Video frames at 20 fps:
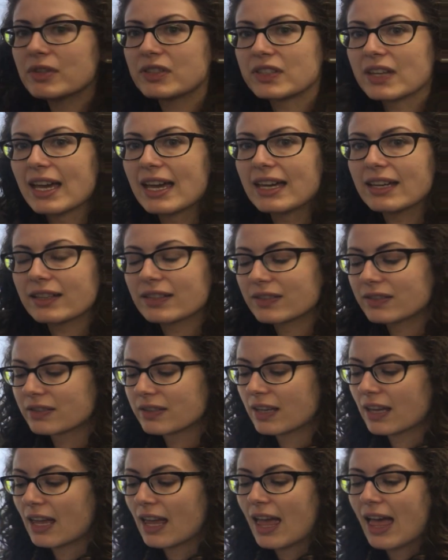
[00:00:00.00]
6,
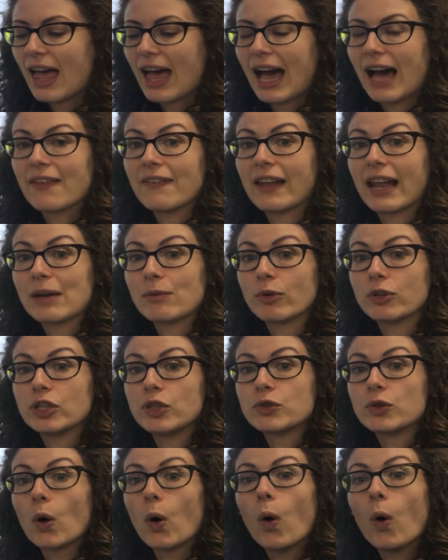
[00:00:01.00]
and then I want you
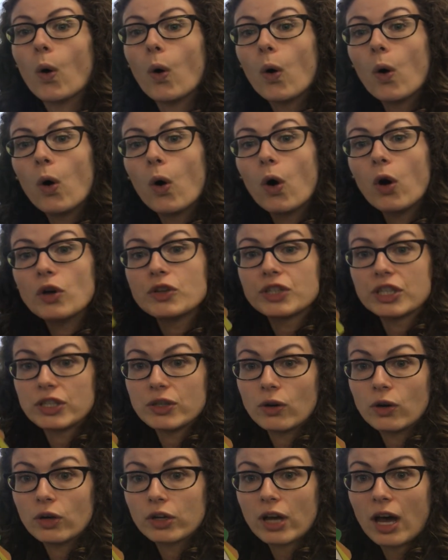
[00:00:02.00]
to order
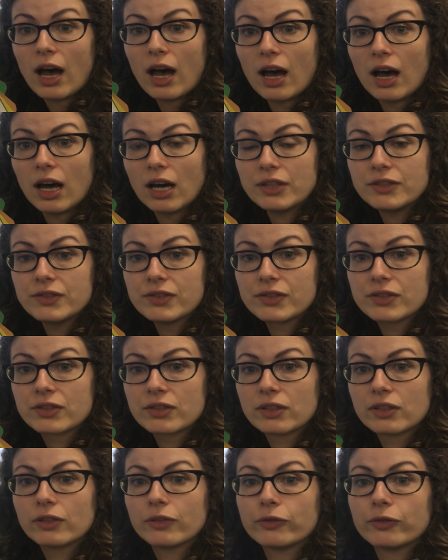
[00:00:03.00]
your cards
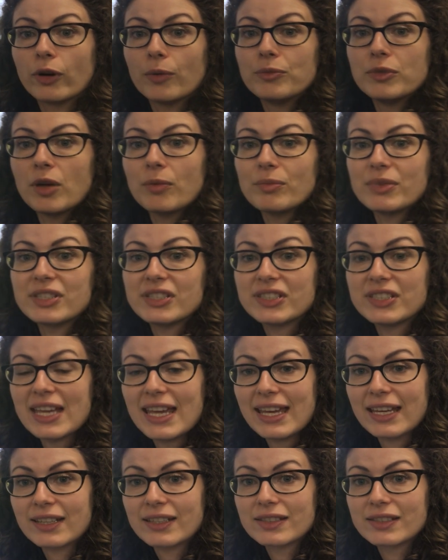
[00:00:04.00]
from number
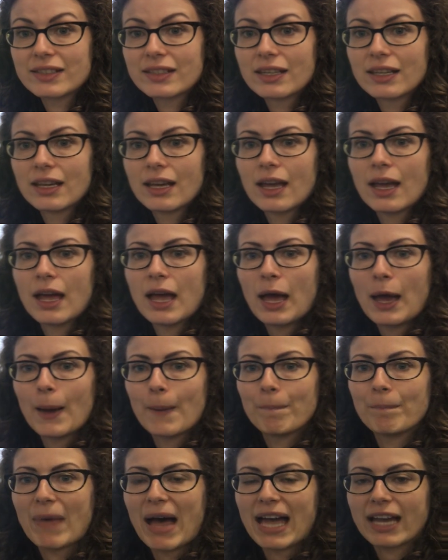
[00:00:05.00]
6
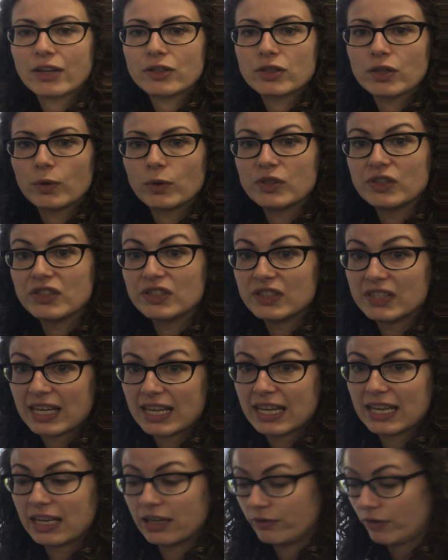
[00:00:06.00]
back to a
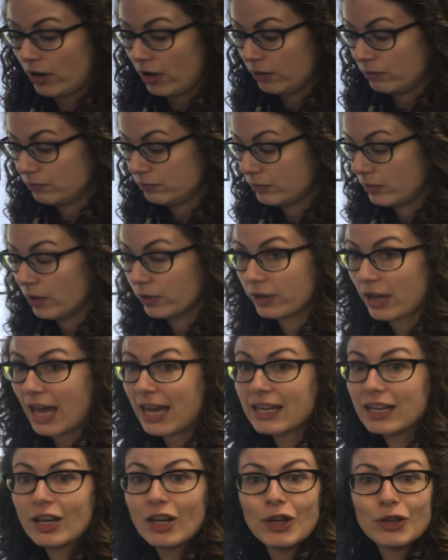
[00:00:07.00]
0, okay?
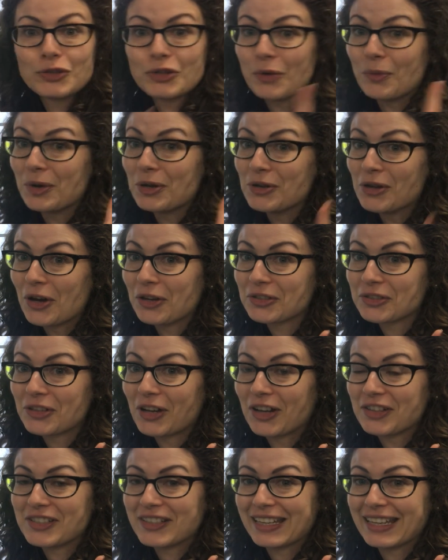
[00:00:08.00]
So we're not
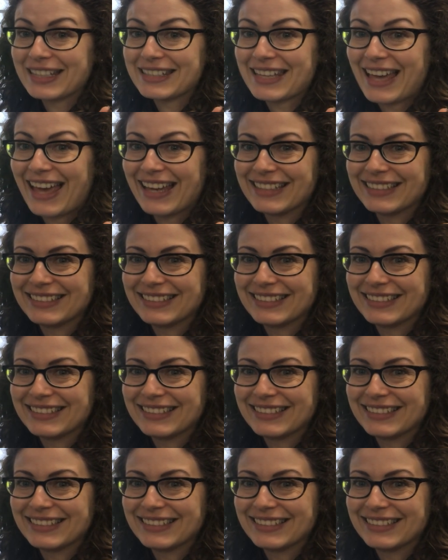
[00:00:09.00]
starting at 10.